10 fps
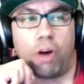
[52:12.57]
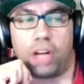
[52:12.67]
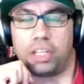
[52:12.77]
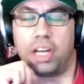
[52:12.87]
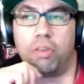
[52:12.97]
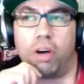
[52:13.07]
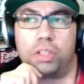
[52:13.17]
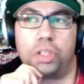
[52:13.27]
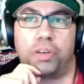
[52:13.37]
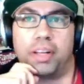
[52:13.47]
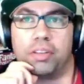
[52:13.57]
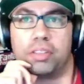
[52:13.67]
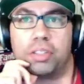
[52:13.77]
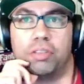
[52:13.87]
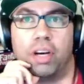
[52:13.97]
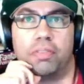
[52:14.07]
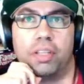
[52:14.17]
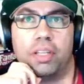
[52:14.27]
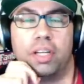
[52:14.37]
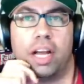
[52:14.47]
watch it. I don't watch trailers too
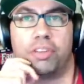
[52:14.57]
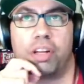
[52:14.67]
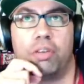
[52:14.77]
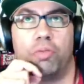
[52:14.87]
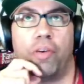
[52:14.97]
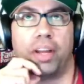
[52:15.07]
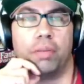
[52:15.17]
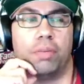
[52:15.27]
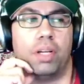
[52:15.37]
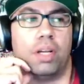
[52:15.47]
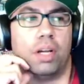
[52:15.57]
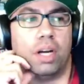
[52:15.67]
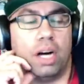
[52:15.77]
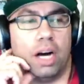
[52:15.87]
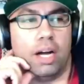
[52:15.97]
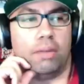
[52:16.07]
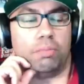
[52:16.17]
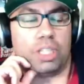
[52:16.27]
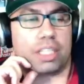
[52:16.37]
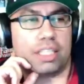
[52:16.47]
often. I try to avoid them
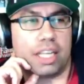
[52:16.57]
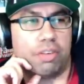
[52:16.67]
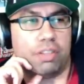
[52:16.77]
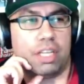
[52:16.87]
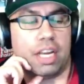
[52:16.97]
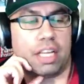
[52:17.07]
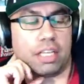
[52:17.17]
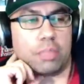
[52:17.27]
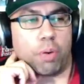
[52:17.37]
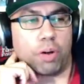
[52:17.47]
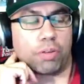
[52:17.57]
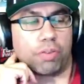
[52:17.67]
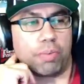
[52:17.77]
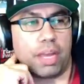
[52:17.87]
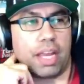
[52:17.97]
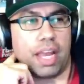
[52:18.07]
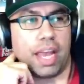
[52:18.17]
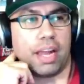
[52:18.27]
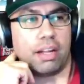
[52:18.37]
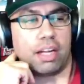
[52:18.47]
uh, just because I don't want anything spoiled for me.
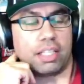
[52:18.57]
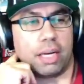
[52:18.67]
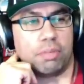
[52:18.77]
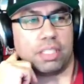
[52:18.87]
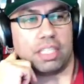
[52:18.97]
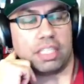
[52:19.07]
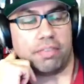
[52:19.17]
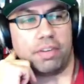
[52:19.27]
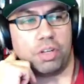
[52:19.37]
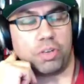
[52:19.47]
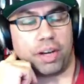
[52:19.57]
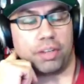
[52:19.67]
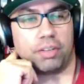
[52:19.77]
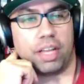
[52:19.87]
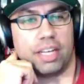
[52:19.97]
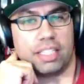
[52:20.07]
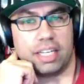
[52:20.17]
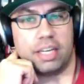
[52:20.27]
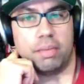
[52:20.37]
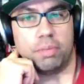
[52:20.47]
And a lot of times you see stuff in the trailer that
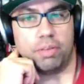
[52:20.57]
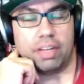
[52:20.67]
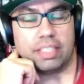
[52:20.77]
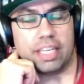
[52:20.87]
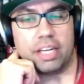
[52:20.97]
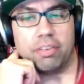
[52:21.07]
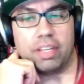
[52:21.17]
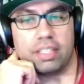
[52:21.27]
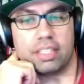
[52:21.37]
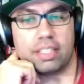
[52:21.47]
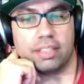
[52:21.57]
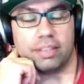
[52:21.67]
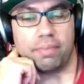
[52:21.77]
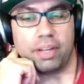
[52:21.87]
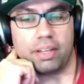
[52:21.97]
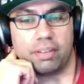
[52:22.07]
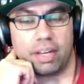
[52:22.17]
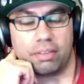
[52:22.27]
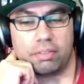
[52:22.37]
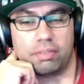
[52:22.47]
isn't in the movies, anyways. So I mean, I
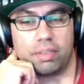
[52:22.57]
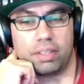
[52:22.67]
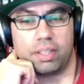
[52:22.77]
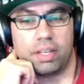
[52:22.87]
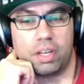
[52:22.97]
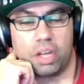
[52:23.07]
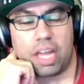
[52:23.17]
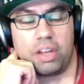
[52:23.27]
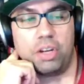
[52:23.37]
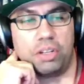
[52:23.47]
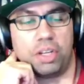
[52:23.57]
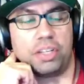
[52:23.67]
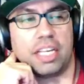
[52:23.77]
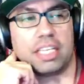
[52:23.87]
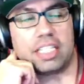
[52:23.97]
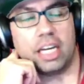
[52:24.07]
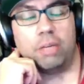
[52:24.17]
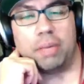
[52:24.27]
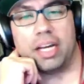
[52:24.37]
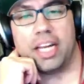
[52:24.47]
don't. You can, you don't you don't need to sell
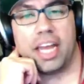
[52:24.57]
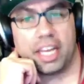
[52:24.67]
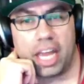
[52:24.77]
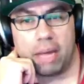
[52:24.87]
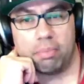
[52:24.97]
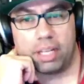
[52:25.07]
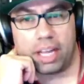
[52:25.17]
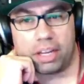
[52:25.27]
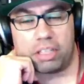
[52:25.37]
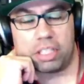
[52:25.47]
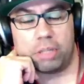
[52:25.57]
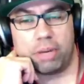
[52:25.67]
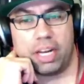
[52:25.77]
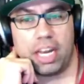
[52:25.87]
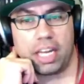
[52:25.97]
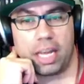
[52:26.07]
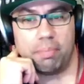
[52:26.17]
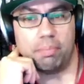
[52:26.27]
me on Endgame. Like you sold me on Endgame